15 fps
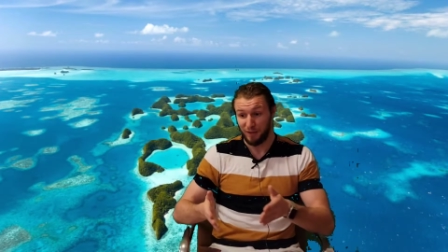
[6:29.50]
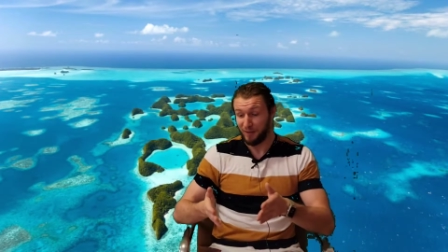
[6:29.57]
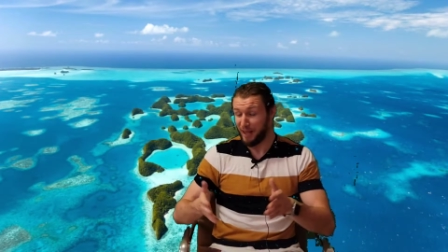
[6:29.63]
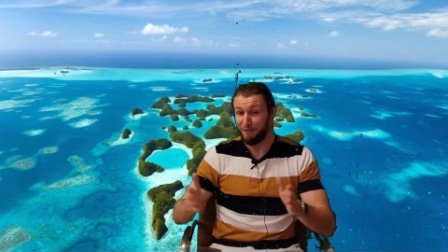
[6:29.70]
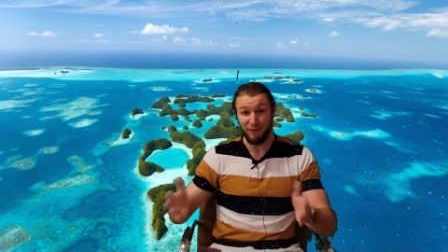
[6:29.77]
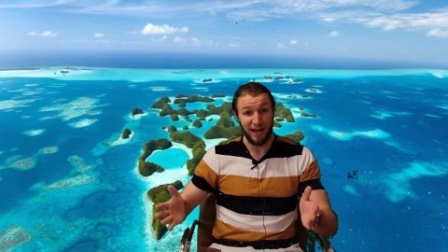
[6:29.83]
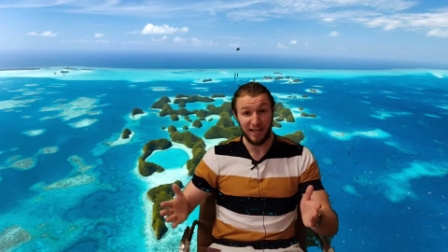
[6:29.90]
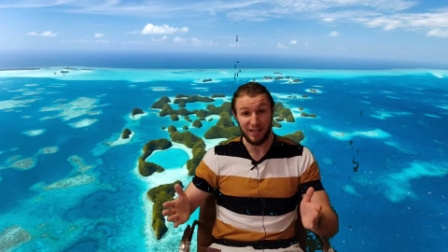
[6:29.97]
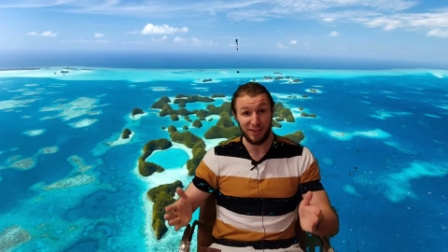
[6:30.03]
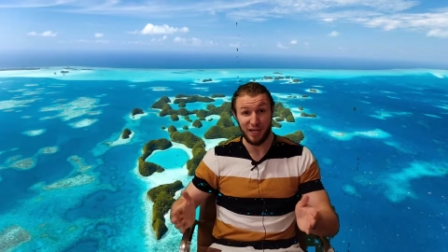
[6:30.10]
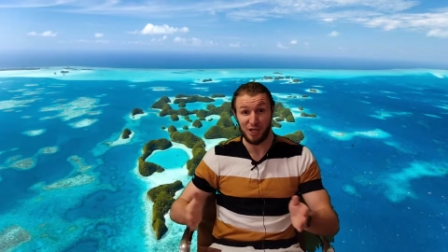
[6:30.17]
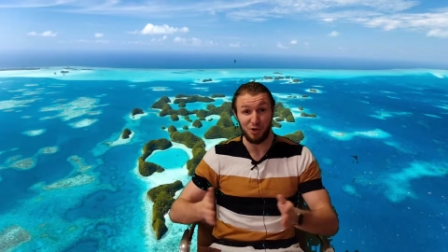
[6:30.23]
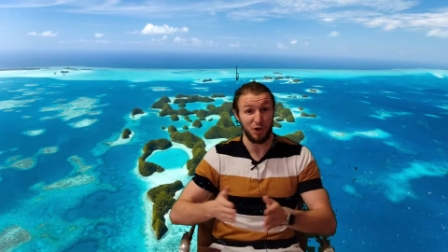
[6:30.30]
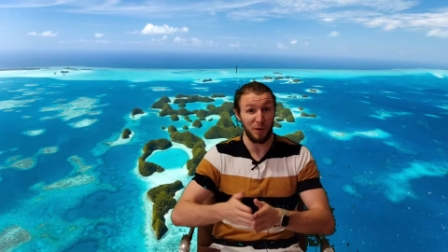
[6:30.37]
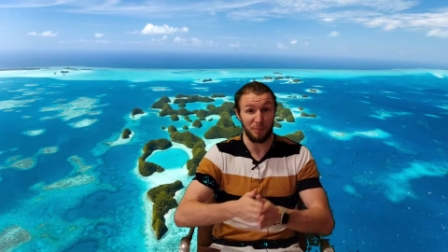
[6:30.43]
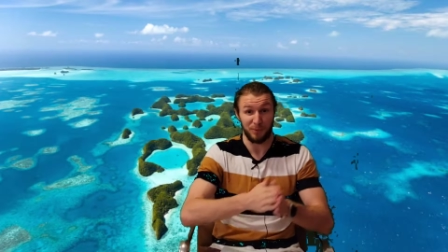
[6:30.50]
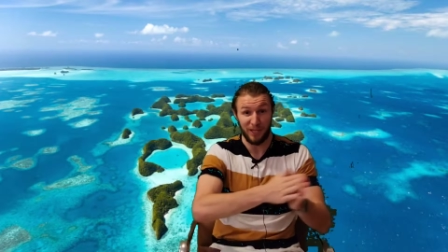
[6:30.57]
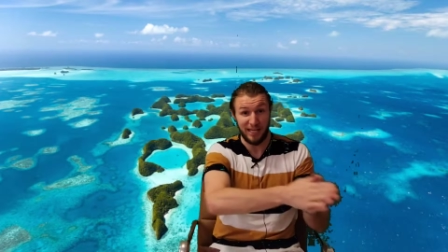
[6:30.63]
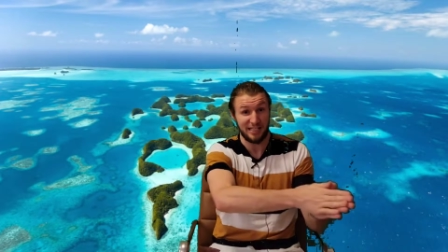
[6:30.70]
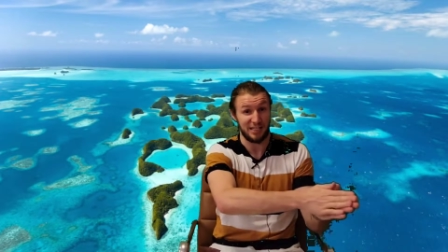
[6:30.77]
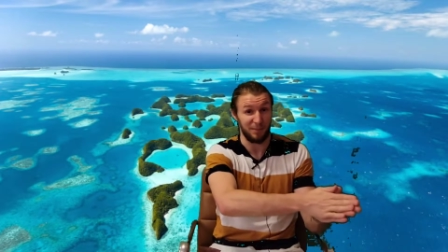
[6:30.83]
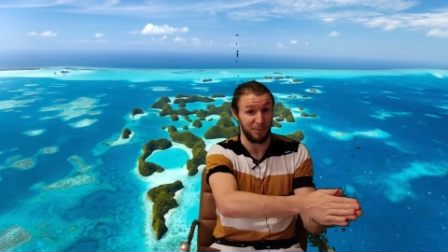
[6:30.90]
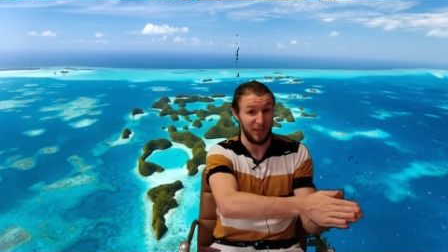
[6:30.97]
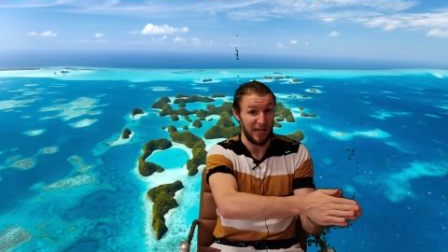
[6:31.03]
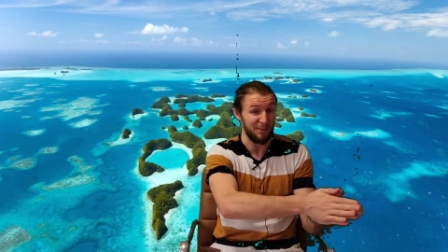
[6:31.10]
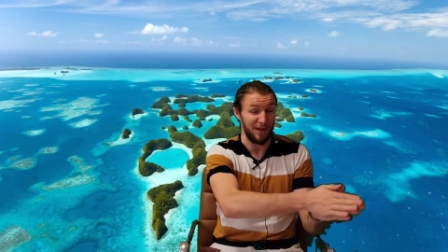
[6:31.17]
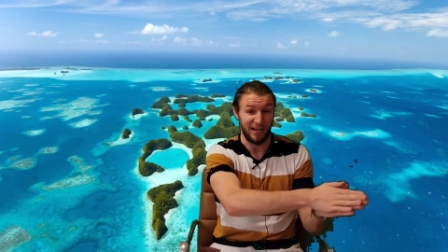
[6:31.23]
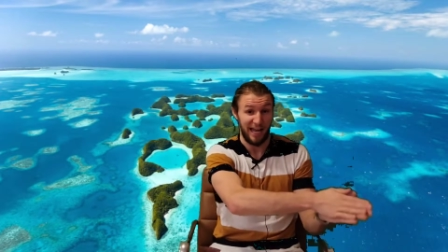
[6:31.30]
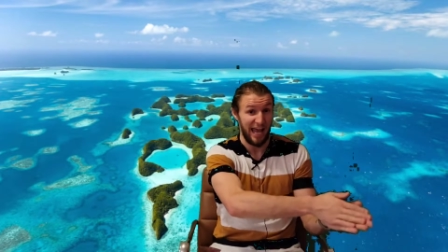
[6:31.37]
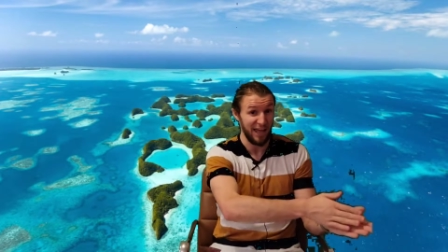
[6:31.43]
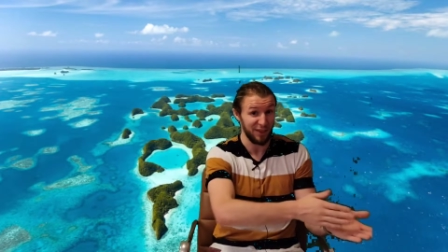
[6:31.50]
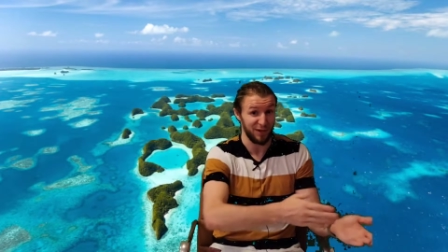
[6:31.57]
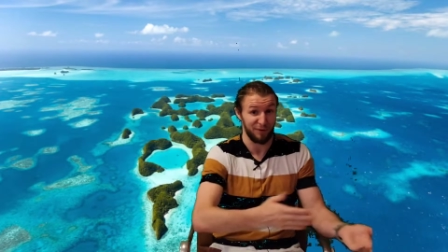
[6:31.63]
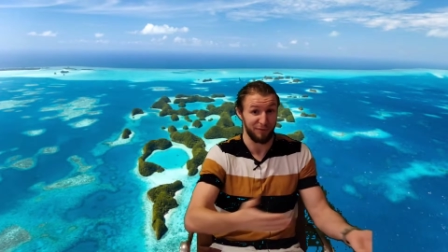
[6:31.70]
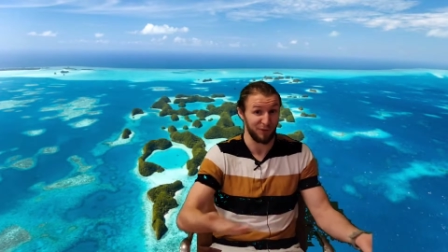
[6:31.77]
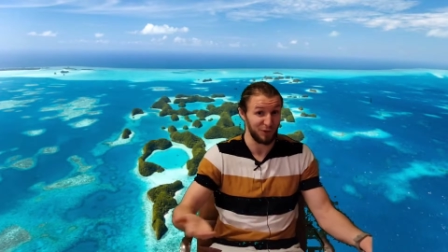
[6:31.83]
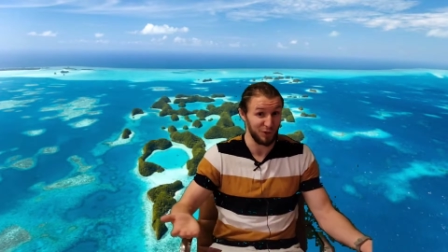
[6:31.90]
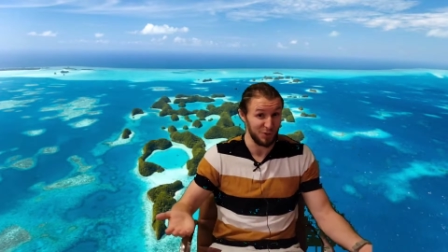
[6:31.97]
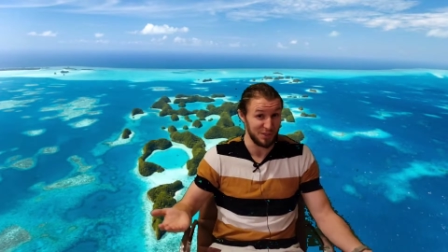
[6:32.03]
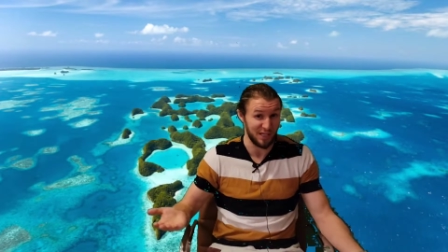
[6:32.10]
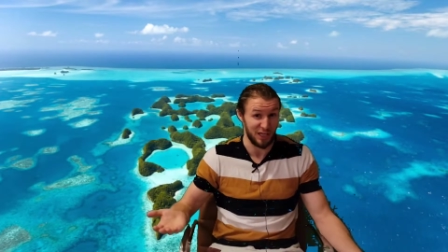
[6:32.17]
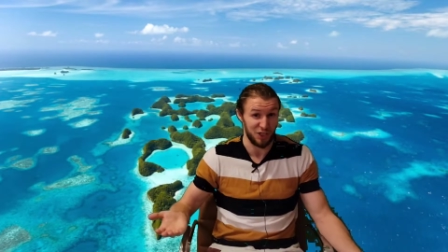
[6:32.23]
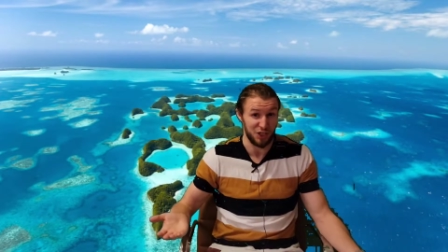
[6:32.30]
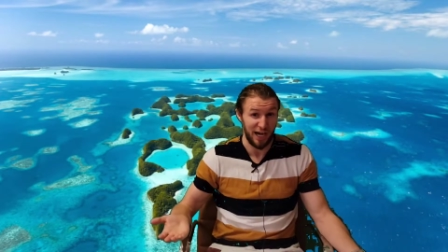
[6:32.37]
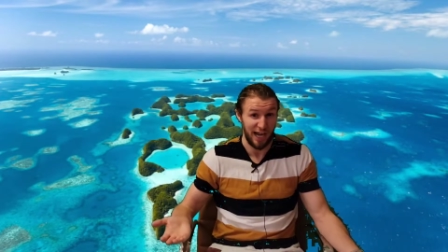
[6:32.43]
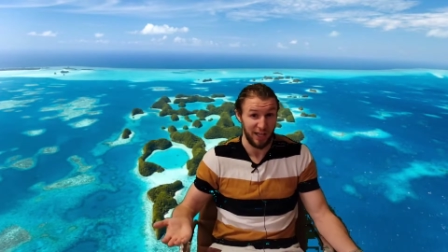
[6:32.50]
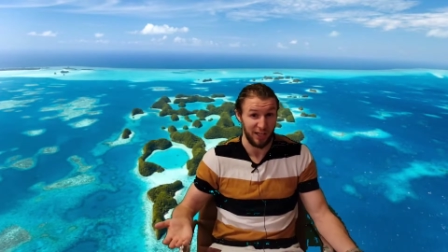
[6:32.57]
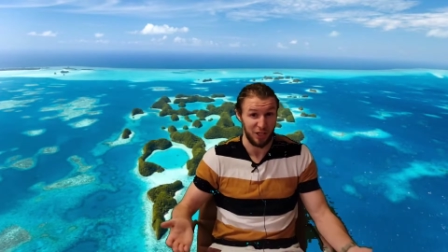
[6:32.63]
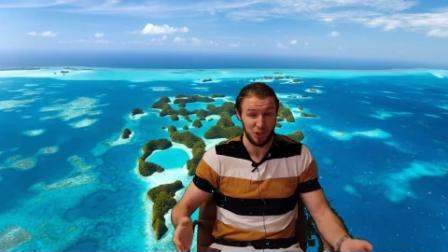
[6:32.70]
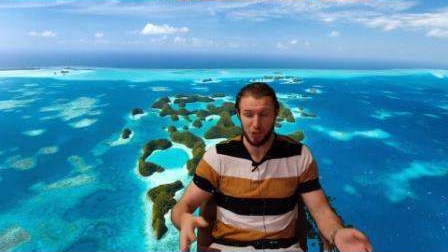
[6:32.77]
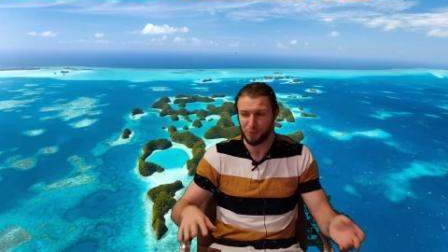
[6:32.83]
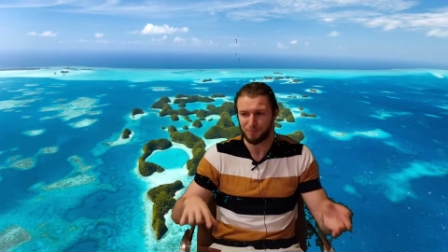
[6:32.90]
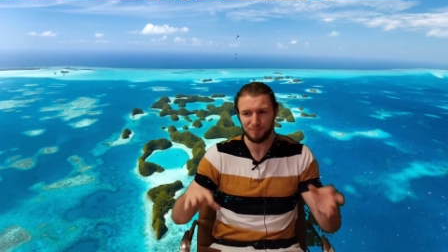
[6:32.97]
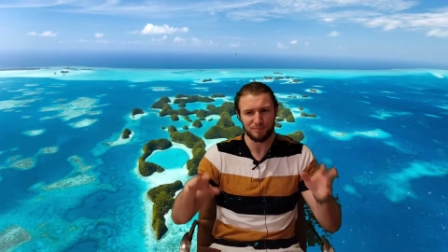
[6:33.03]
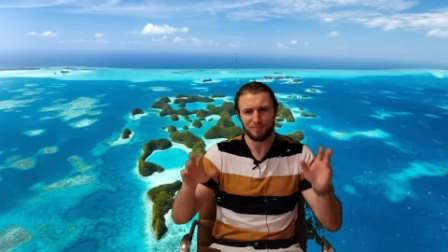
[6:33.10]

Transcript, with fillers: if anything, you could place the blame on Heather for losing a challenge